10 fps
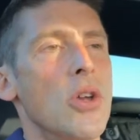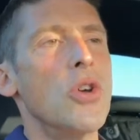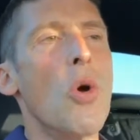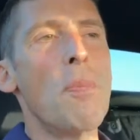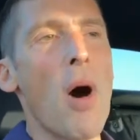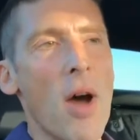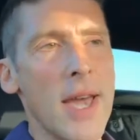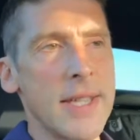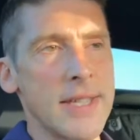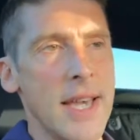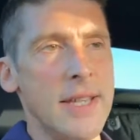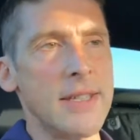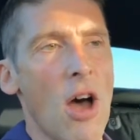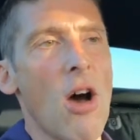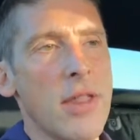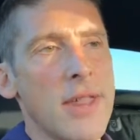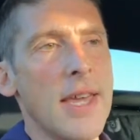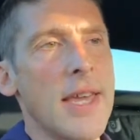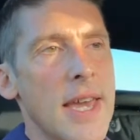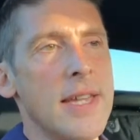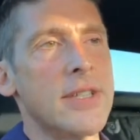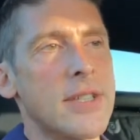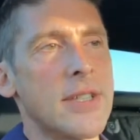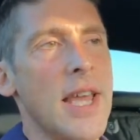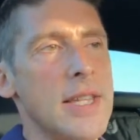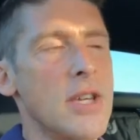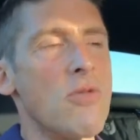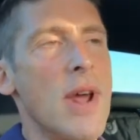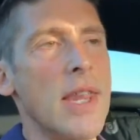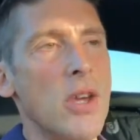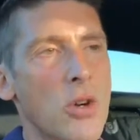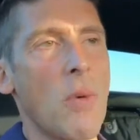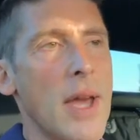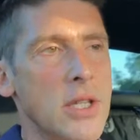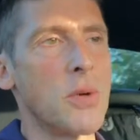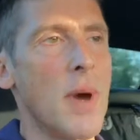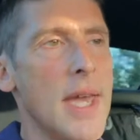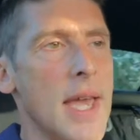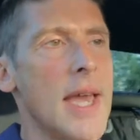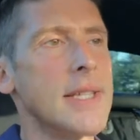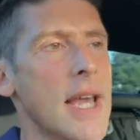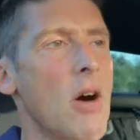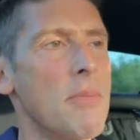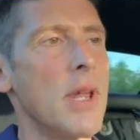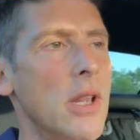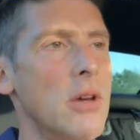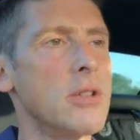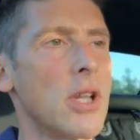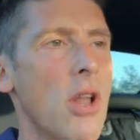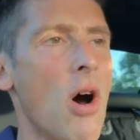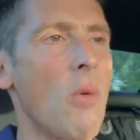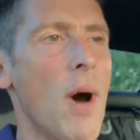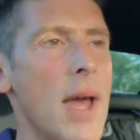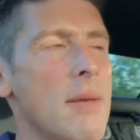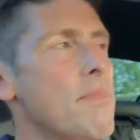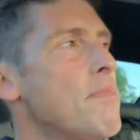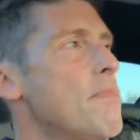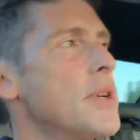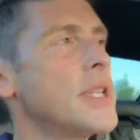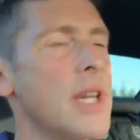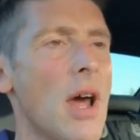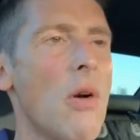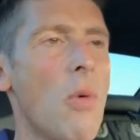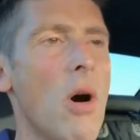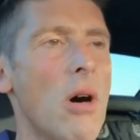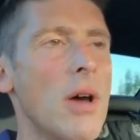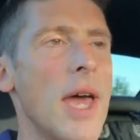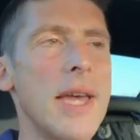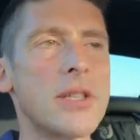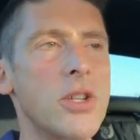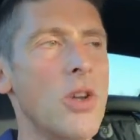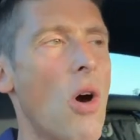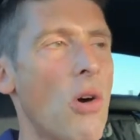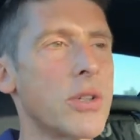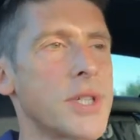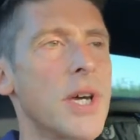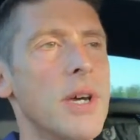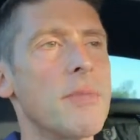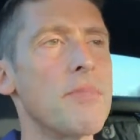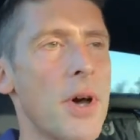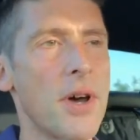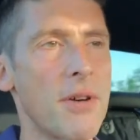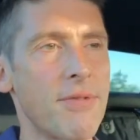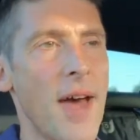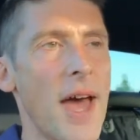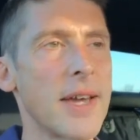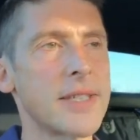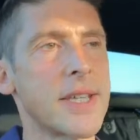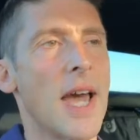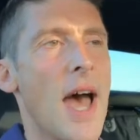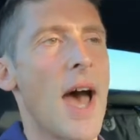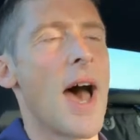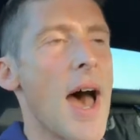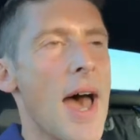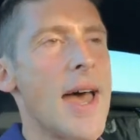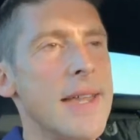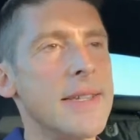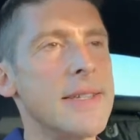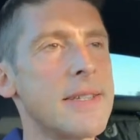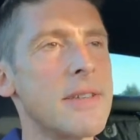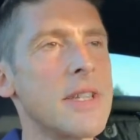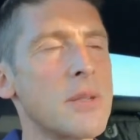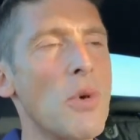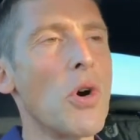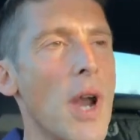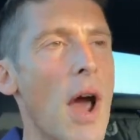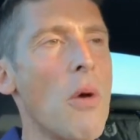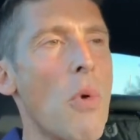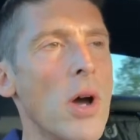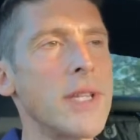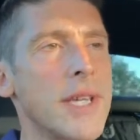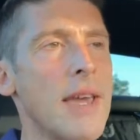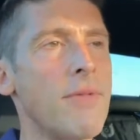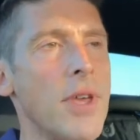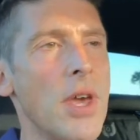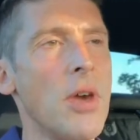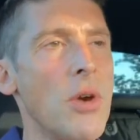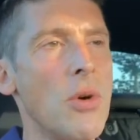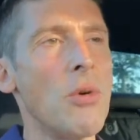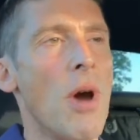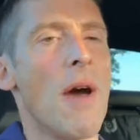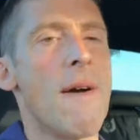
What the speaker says: your biases. I think it's a really good way to eat. It's helped me lose a lot of weight. But do you know what? It's not perfect. And this morning I wanted to give you